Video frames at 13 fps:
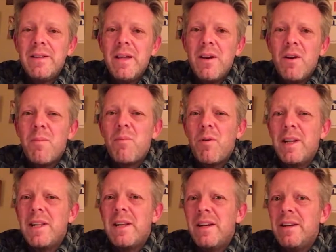that our
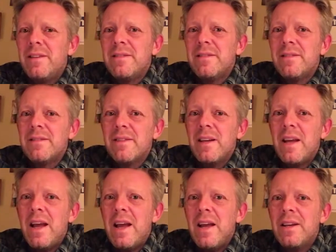president
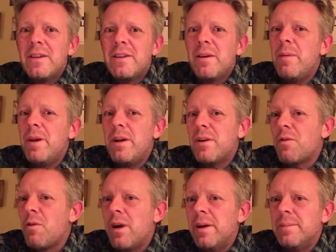had committed a
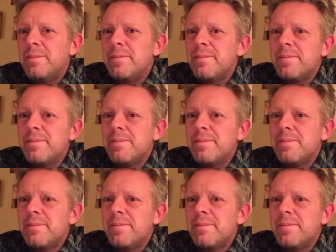crime.